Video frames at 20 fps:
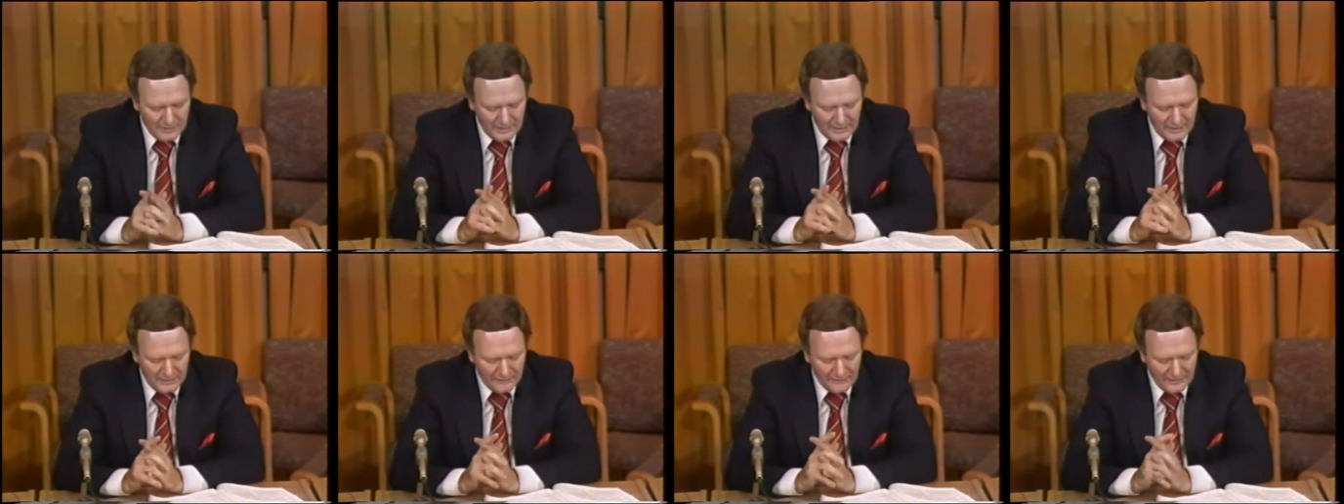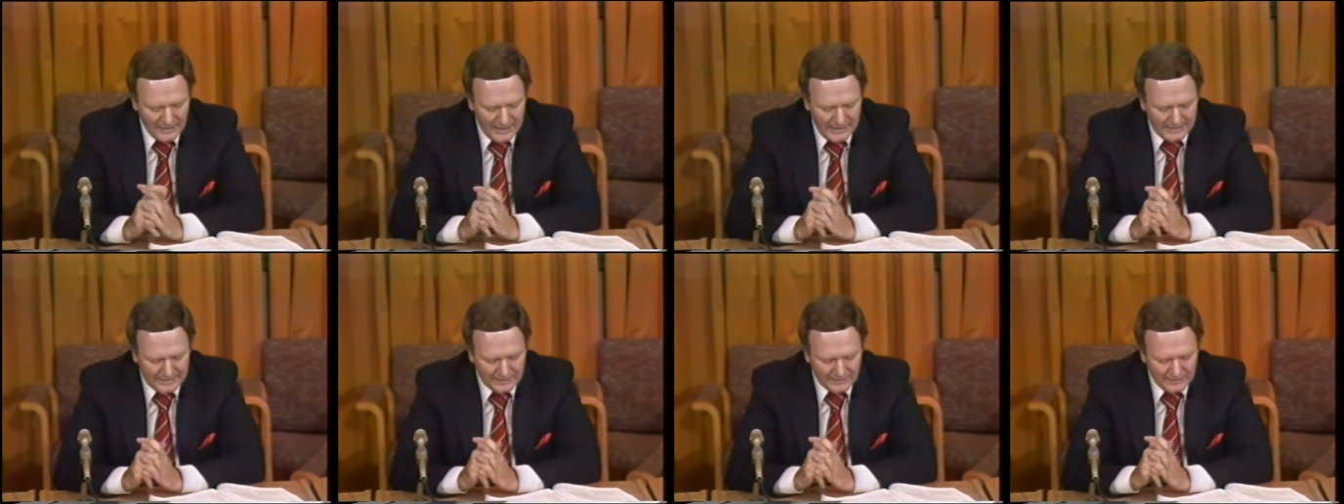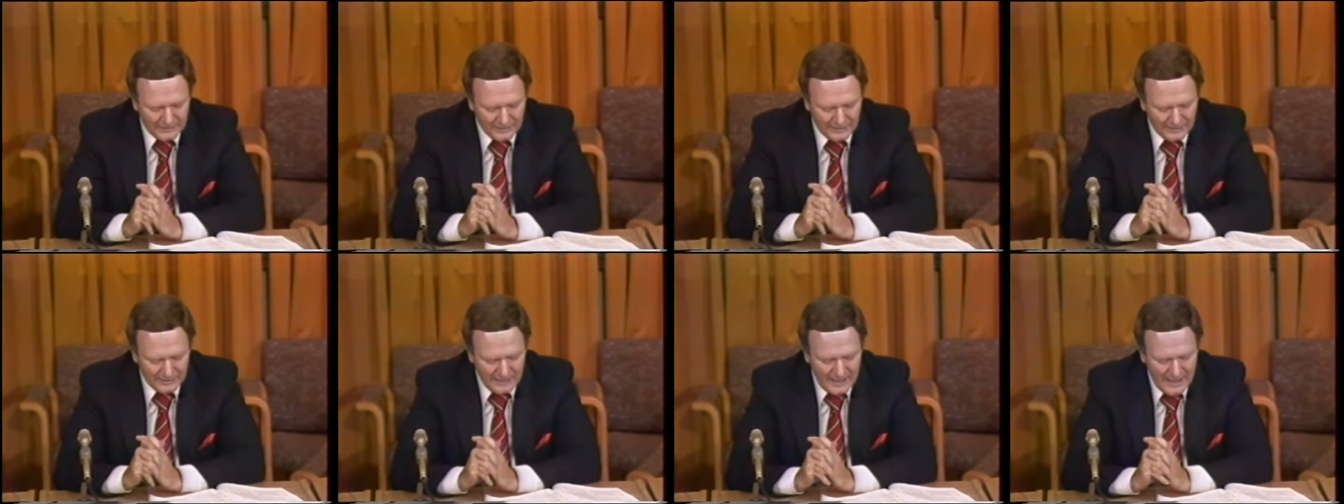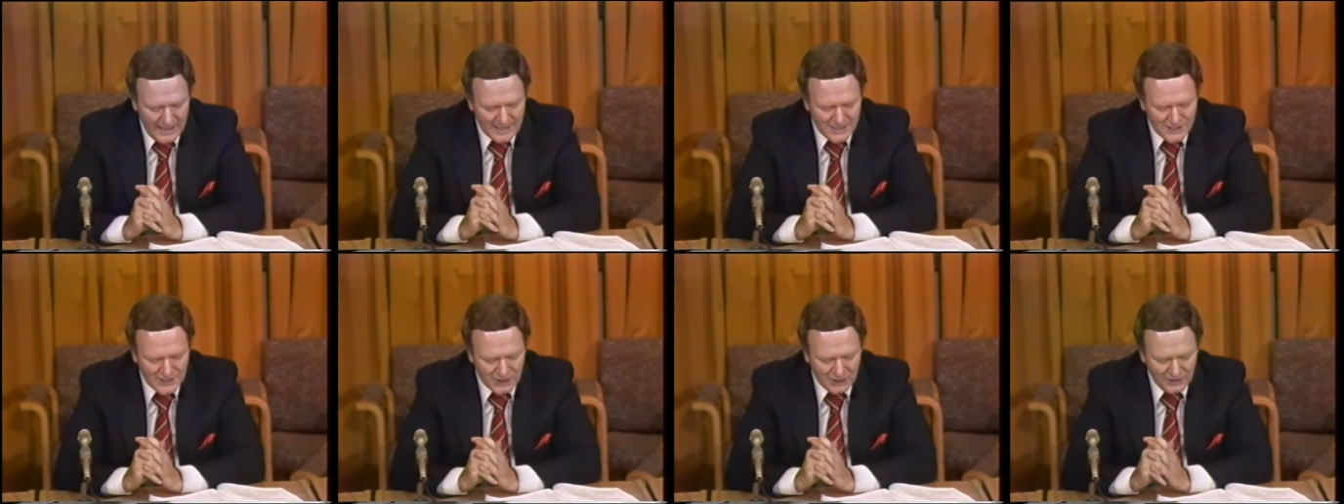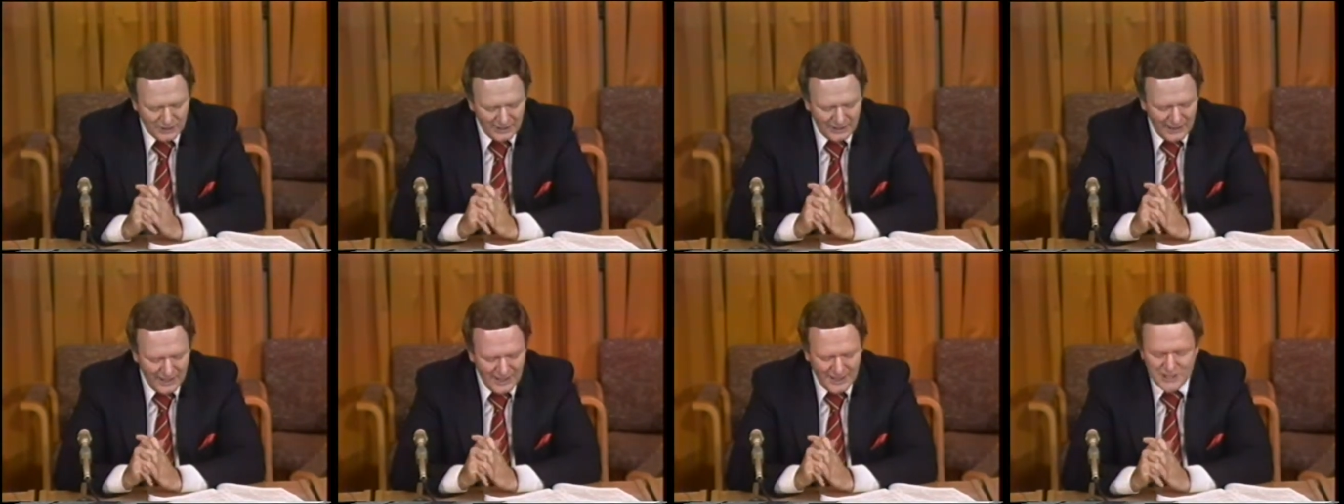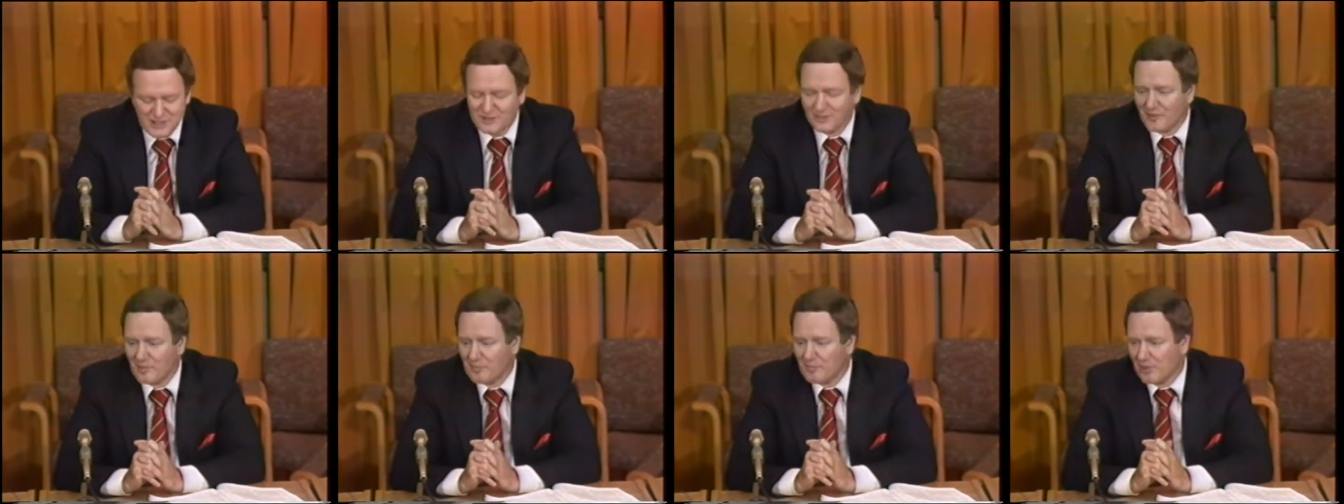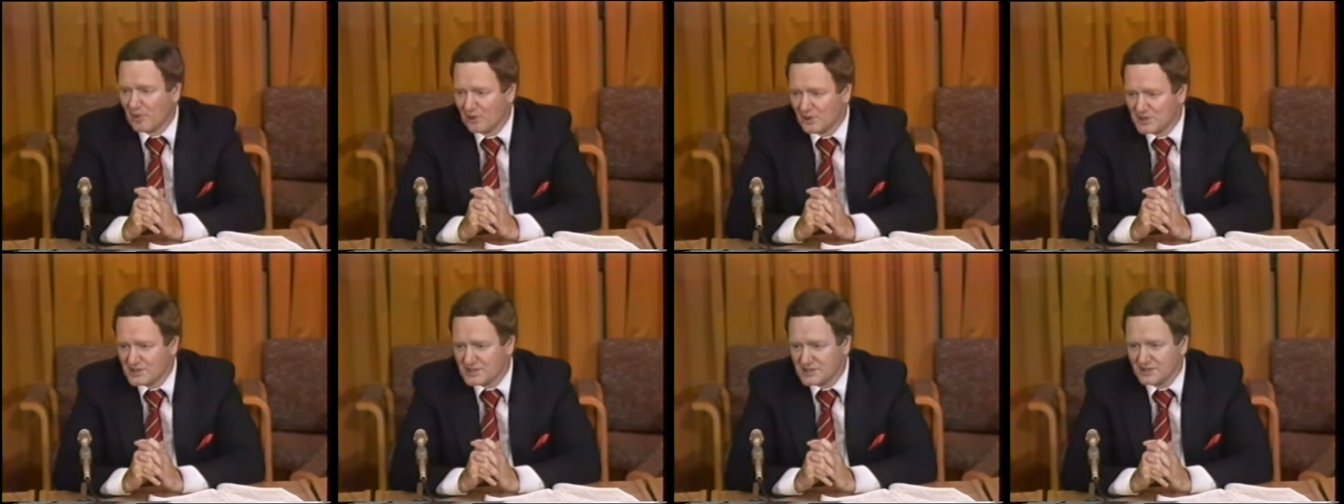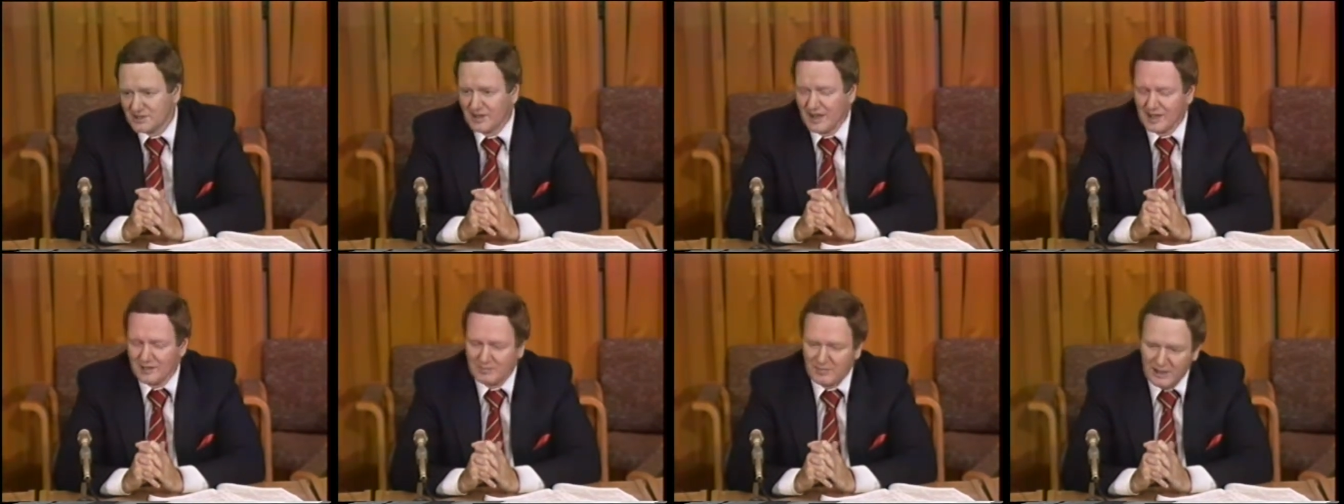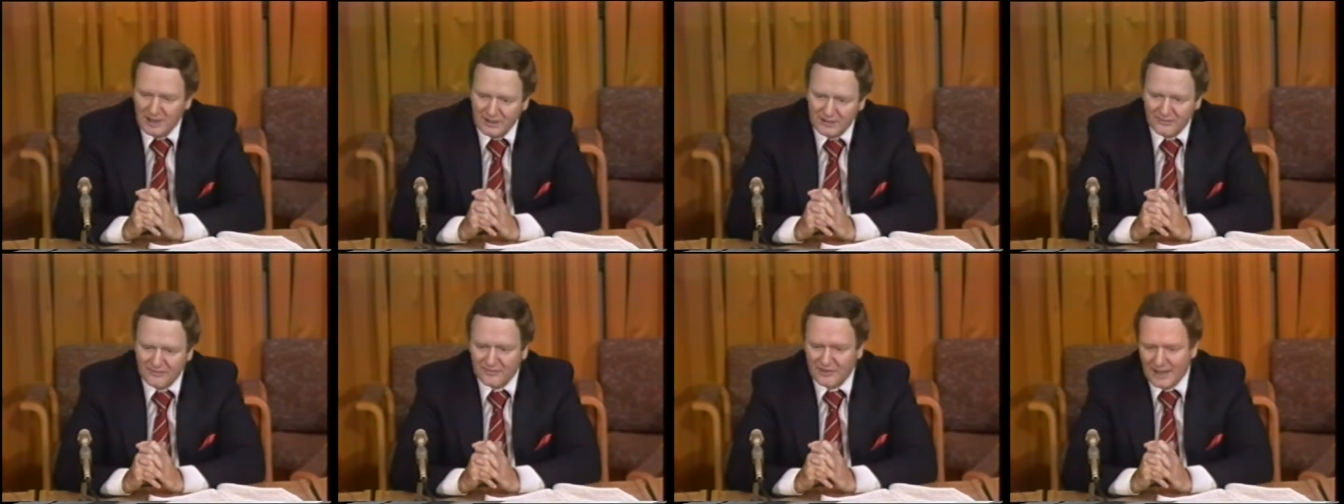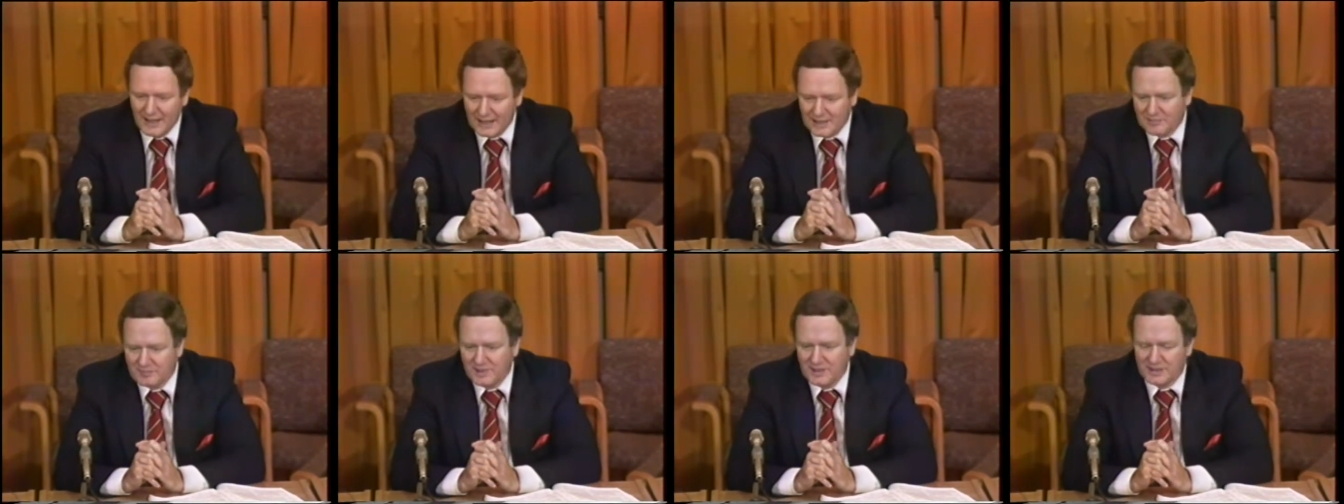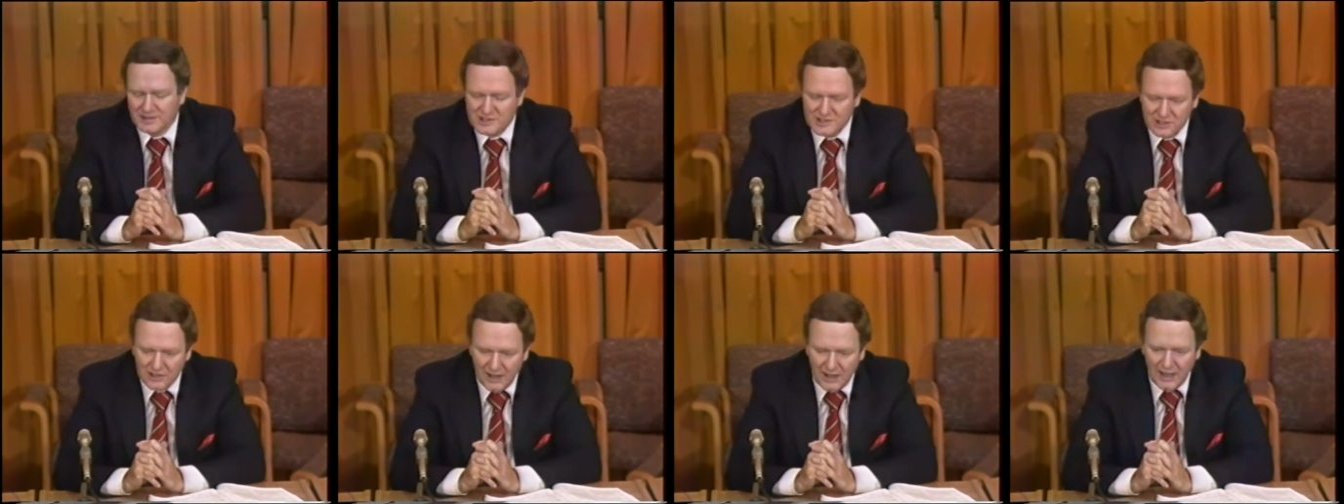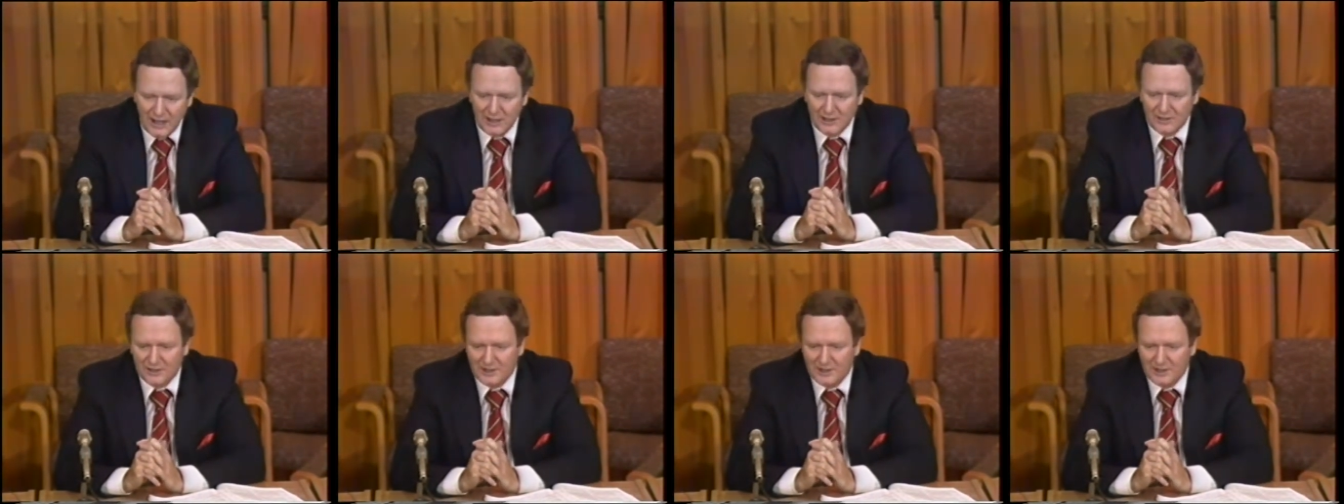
in fact, uh, as to the age of a person that may in fact be a child,